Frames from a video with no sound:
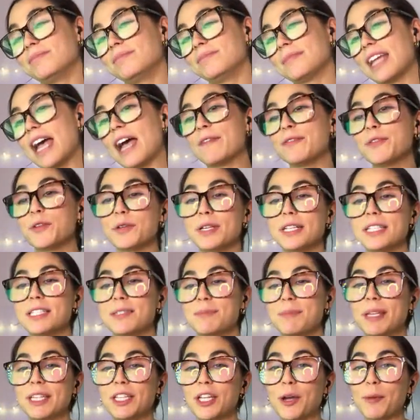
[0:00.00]
after it's
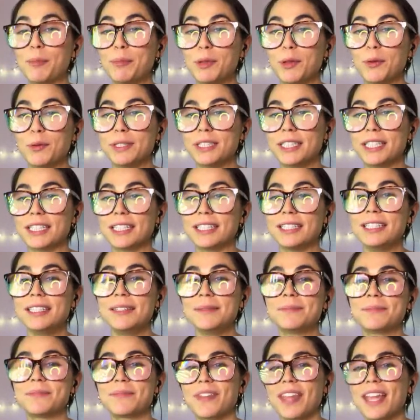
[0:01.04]
been uploaded.
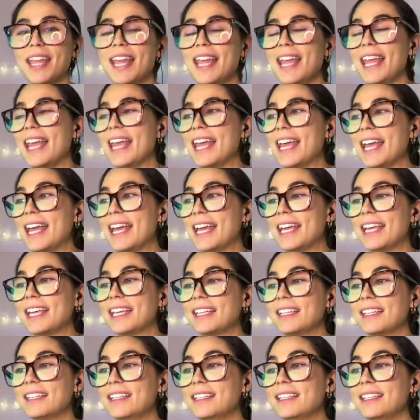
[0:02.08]

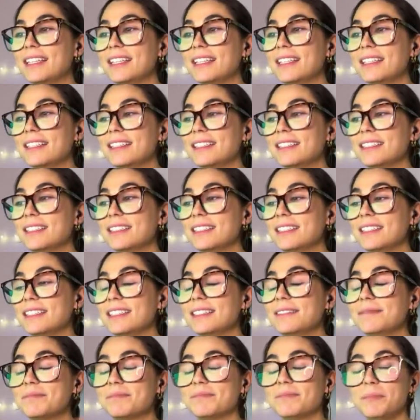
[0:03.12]
And
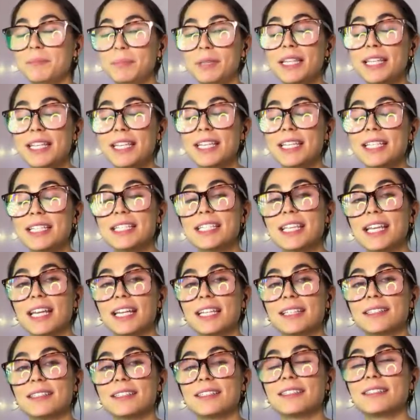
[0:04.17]
please
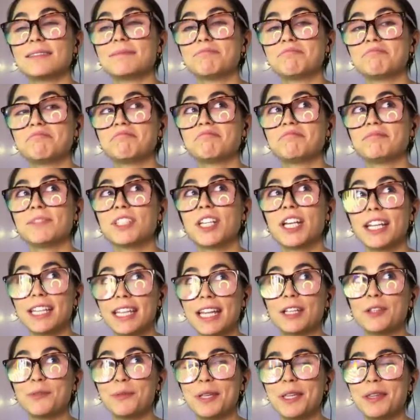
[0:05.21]

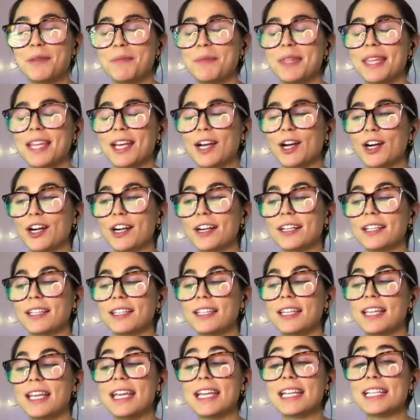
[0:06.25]
connect with me
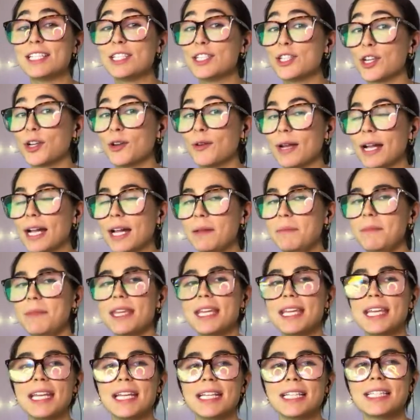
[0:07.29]
on
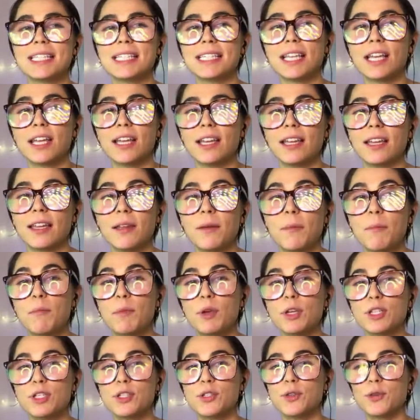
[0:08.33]
Instagram. It's
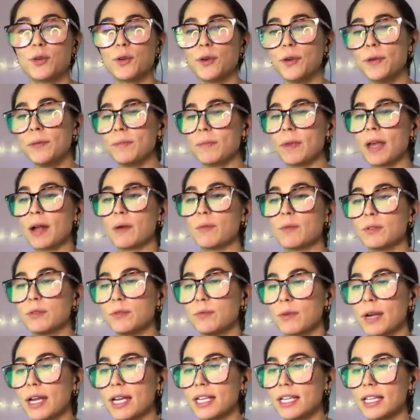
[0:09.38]
Monsieur, I
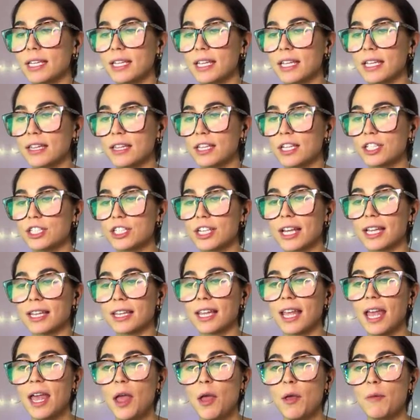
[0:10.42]
would write it in the chat,
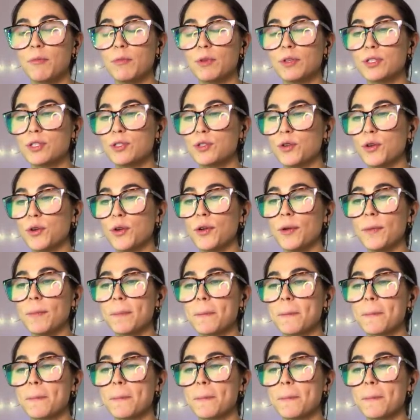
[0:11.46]
Monsieur